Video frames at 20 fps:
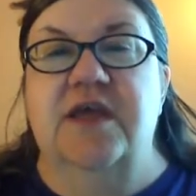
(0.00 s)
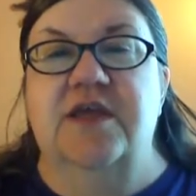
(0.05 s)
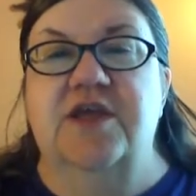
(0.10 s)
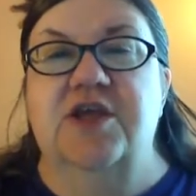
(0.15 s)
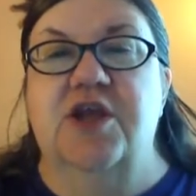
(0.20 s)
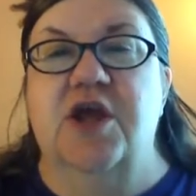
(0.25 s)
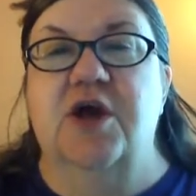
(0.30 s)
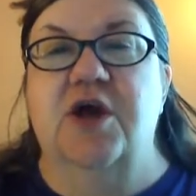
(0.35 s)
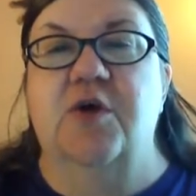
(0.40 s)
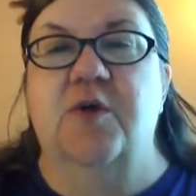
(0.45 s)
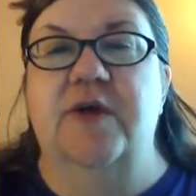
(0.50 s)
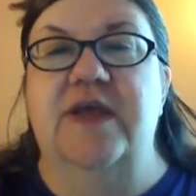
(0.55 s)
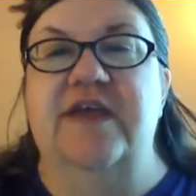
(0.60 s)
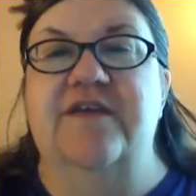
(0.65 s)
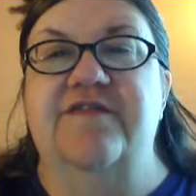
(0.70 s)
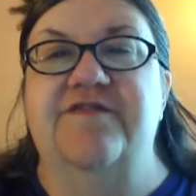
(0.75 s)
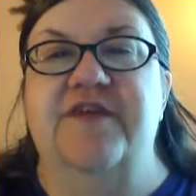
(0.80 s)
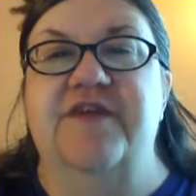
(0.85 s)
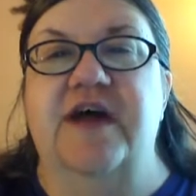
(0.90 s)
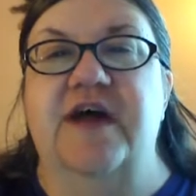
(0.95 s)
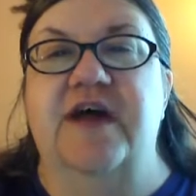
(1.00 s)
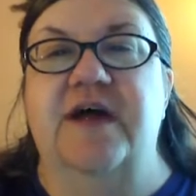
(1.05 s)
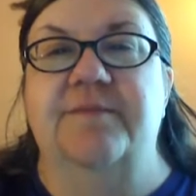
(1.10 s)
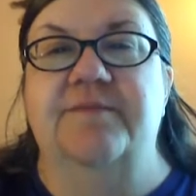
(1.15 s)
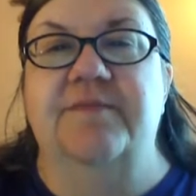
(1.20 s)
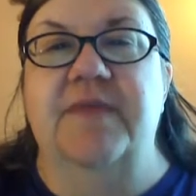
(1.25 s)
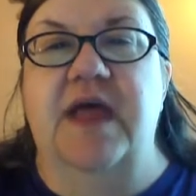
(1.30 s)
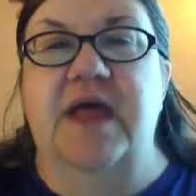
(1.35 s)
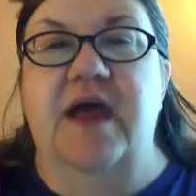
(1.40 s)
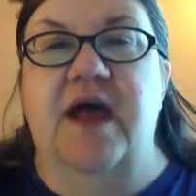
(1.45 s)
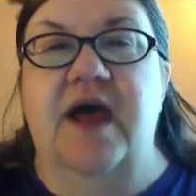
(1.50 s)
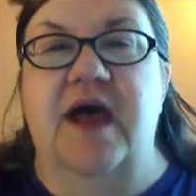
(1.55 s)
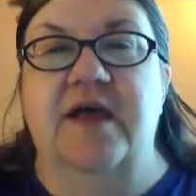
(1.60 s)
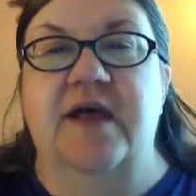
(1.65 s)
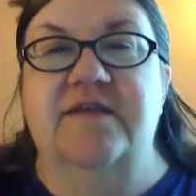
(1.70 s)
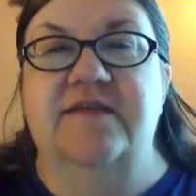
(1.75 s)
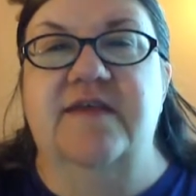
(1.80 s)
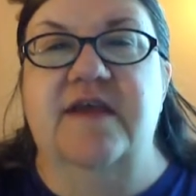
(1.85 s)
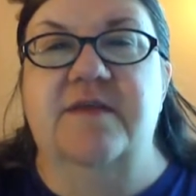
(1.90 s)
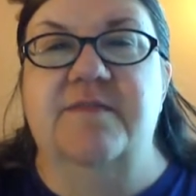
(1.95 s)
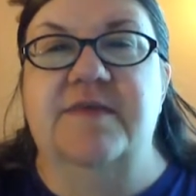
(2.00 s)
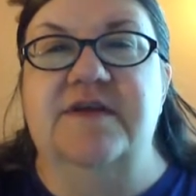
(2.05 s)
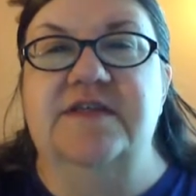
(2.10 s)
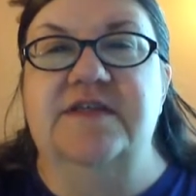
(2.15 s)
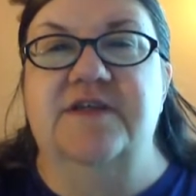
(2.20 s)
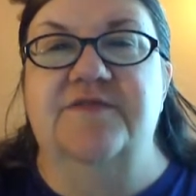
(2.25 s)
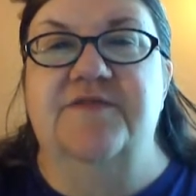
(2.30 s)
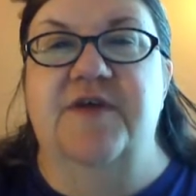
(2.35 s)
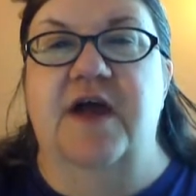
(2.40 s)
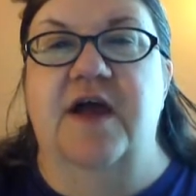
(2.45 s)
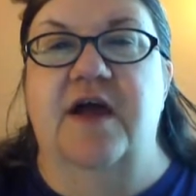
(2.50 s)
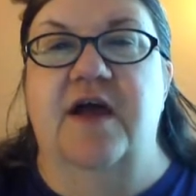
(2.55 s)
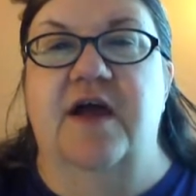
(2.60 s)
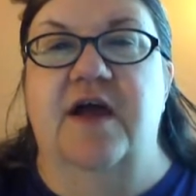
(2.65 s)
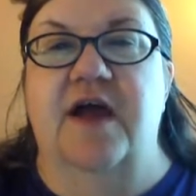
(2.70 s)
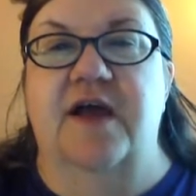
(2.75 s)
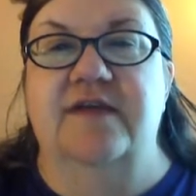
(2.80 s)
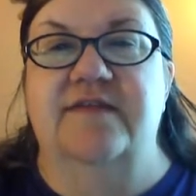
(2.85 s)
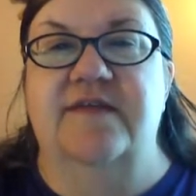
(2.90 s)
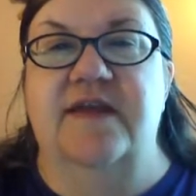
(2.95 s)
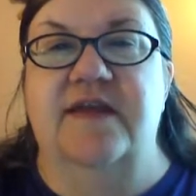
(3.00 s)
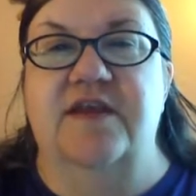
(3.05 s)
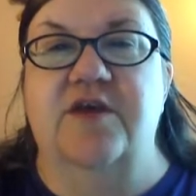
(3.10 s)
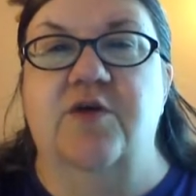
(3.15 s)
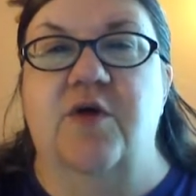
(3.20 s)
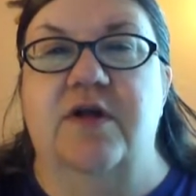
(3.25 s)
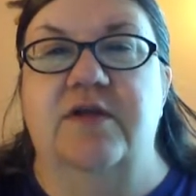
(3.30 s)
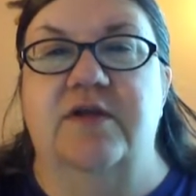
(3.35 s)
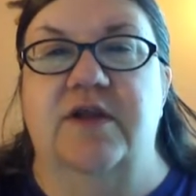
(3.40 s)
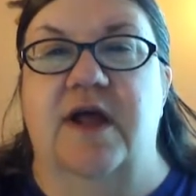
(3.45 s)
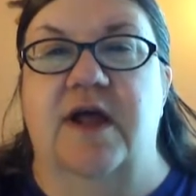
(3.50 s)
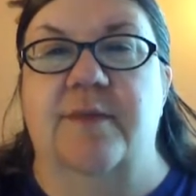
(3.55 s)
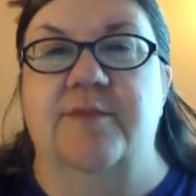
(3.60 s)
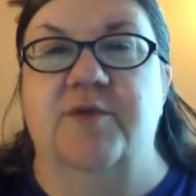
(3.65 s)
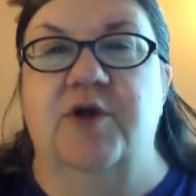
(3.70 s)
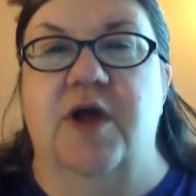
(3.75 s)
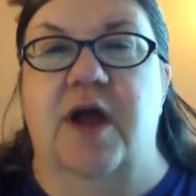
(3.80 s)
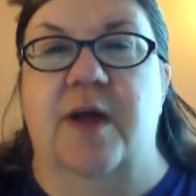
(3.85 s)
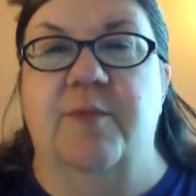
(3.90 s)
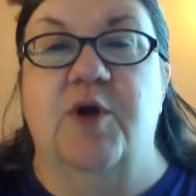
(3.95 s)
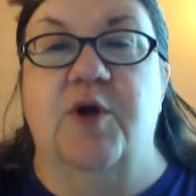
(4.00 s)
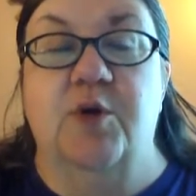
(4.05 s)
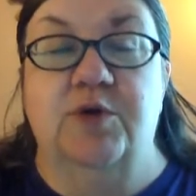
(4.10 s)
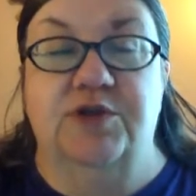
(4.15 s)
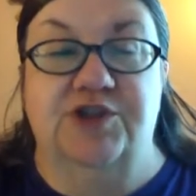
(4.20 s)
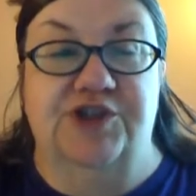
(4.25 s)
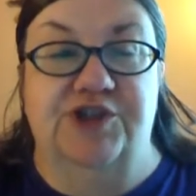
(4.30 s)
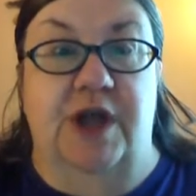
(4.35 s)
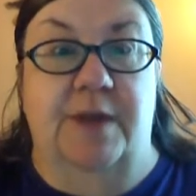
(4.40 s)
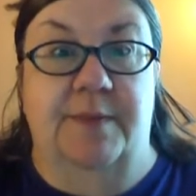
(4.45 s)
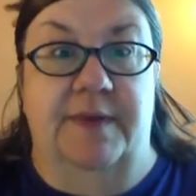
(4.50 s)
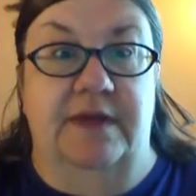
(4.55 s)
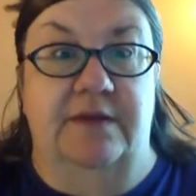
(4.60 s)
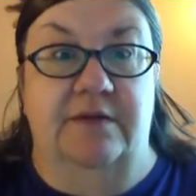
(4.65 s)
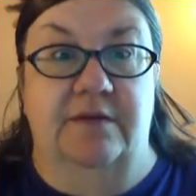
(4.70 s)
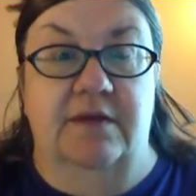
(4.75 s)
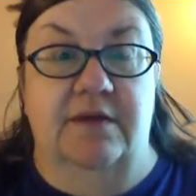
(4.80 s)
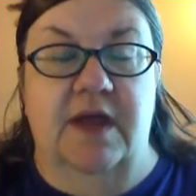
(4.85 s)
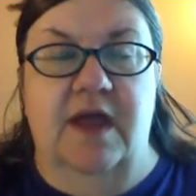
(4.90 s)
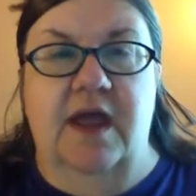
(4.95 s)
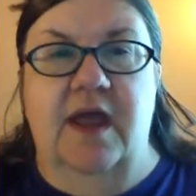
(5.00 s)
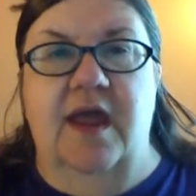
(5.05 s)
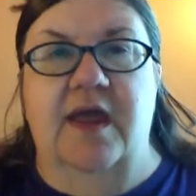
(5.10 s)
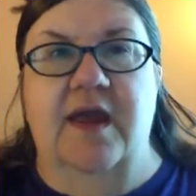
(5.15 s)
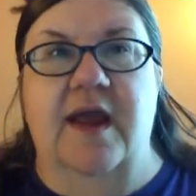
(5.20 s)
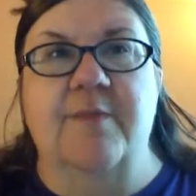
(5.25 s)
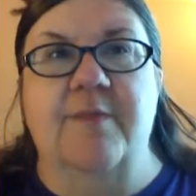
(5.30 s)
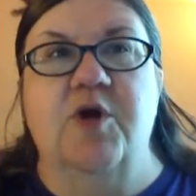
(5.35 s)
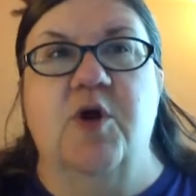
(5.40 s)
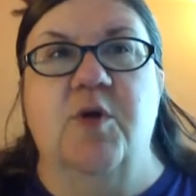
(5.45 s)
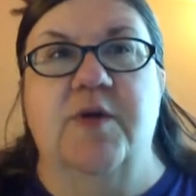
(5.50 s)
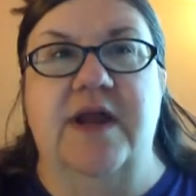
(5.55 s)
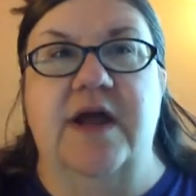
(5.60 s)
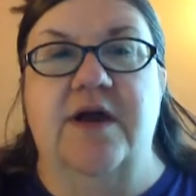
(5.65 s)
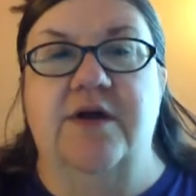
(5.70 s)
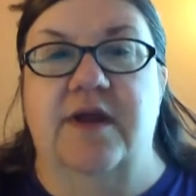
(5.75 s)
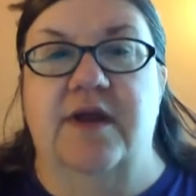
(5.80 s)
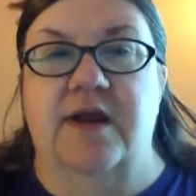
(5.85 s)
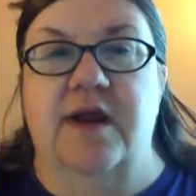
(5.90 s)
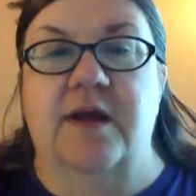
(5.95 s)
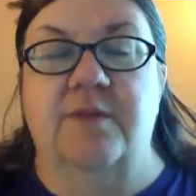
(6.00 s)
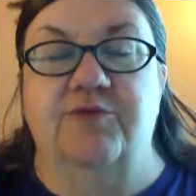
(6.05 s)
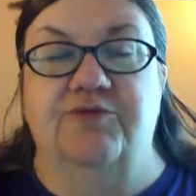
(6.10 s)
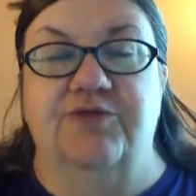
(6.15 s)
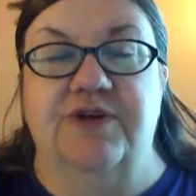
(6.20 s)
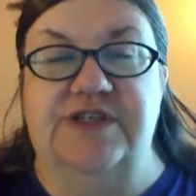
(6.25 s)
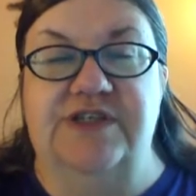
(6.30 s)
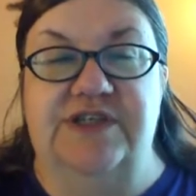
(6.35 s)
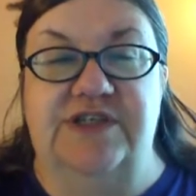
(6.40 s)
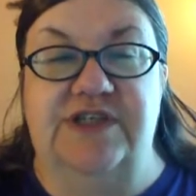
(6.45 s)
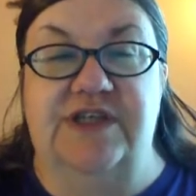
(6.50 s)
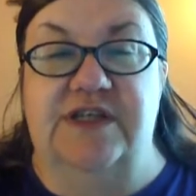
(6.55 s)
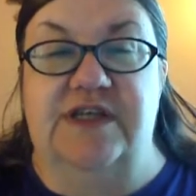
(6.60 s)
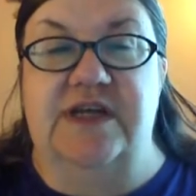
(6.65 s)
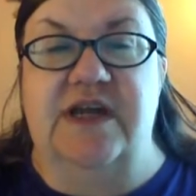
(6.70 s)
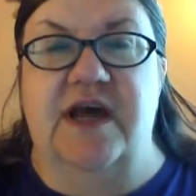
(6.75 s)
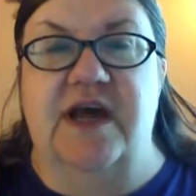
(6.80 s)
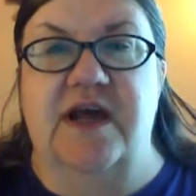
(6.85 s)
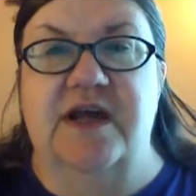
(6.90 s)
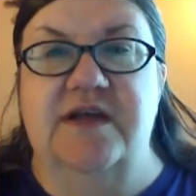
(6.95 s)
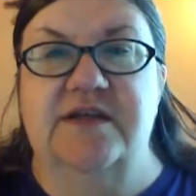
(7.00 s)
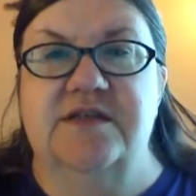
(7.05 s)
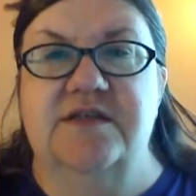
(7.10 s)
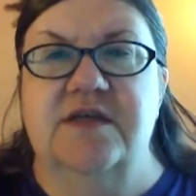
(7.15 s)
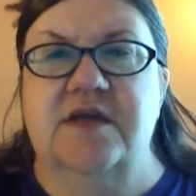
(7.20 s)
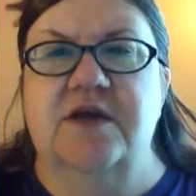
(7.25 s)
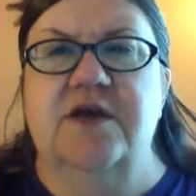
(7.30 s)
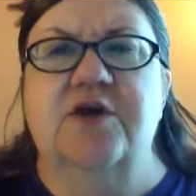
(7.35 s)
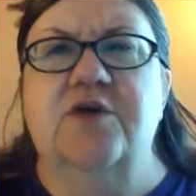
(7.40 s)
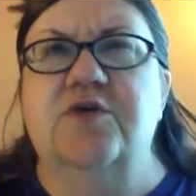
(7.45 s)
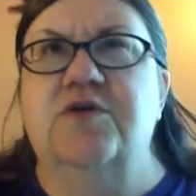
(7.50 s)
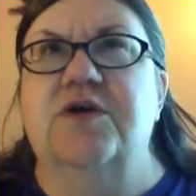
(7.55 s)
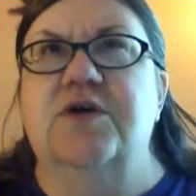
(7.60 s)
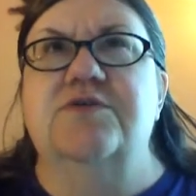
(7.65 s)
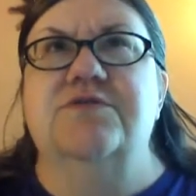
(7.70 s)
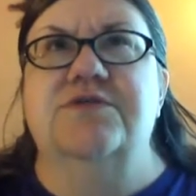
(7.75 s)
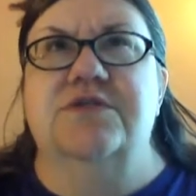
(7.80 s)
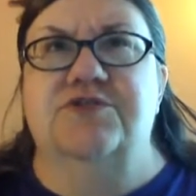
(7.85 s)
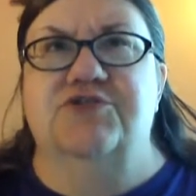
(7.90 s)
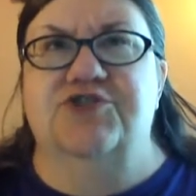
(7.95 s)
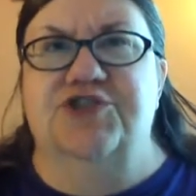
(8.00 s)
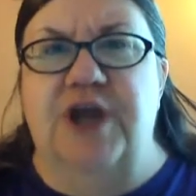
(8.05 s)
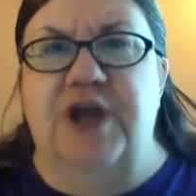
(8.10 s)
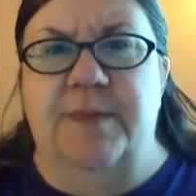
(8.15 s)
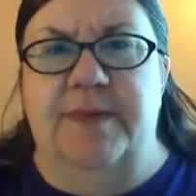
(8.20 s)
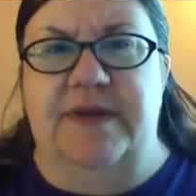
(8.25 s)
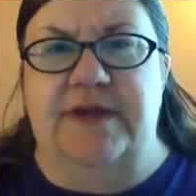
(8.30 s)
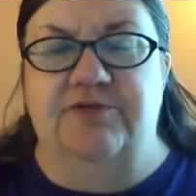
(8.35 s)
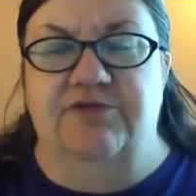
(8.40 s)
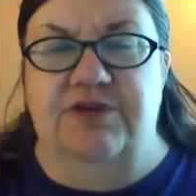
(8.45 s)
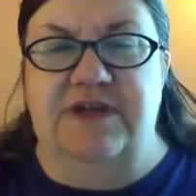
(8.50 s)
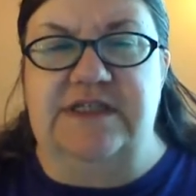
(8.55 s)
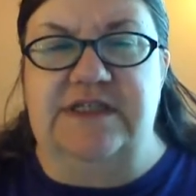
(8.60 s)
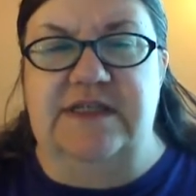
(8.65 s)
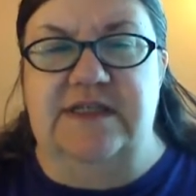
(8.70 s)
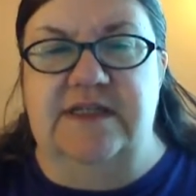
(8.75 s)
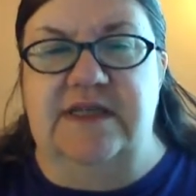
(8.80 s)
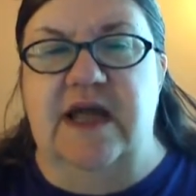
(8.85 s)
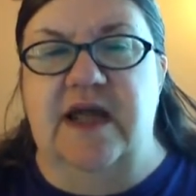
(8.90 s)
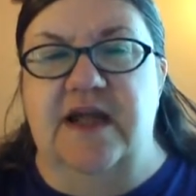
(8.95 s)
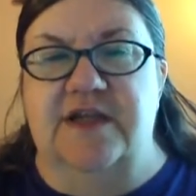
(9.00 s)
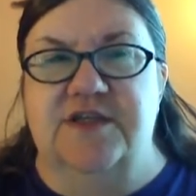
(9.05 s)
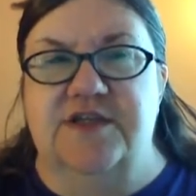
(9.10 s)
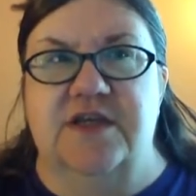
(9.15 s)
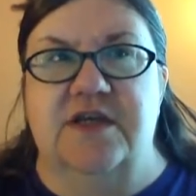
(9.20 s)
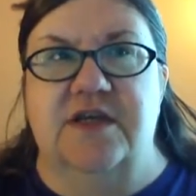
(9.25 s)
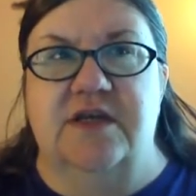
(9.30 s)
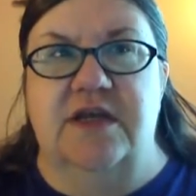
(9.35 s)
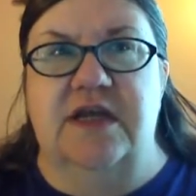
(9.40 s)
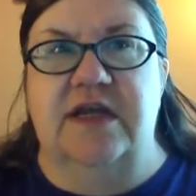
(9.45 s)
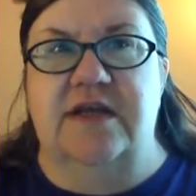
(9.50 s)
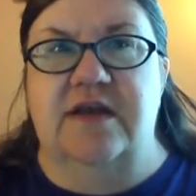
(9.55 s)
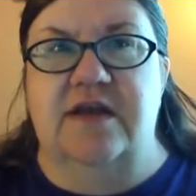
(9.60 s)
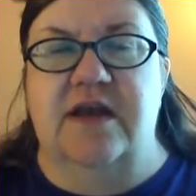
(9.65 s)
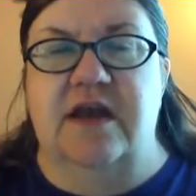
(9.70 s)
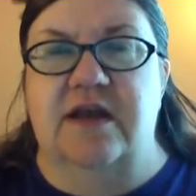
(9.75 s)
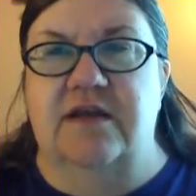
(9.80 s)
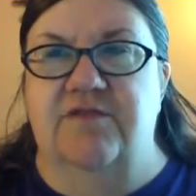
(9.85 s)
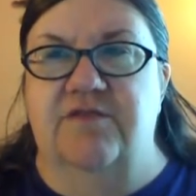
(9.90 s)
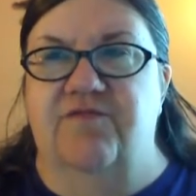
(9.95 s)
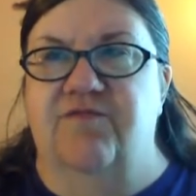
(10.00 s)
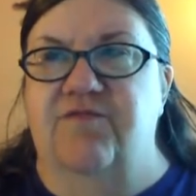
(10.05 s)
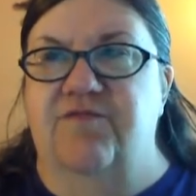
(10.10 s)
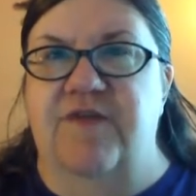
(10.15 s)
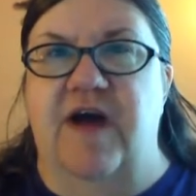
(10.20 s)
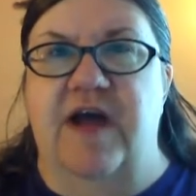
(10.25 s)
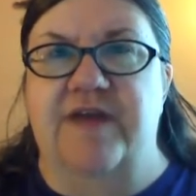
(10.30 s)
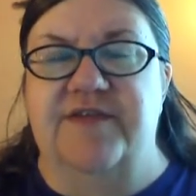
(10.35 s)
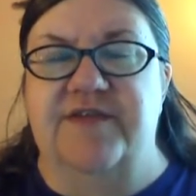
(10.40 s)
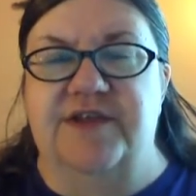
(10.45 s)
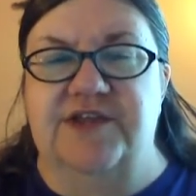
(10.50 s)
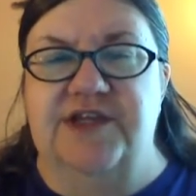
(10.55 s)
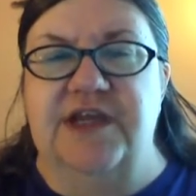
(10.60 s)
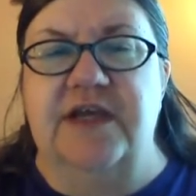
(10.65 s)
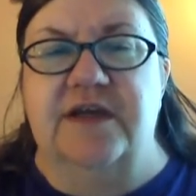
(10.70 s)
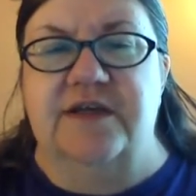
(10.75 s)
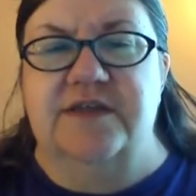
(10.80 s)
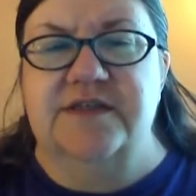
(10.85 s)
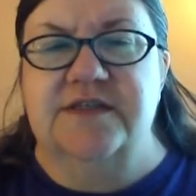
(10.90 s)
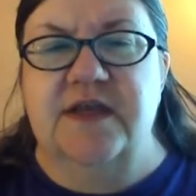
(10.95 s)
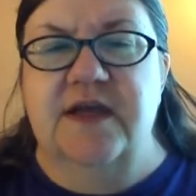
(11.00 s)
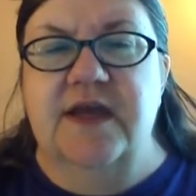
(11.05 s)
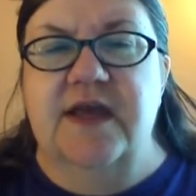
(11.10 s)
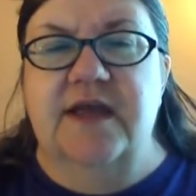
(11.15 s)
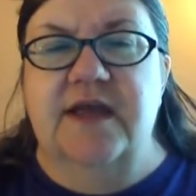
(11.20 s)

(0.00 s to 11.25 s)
You know, if I say to myself, I say to you, you know, I'm going shopping and I'm going out and I'm dressed to the nines. Who goes shopping dressed to the nines in 5-inch heels?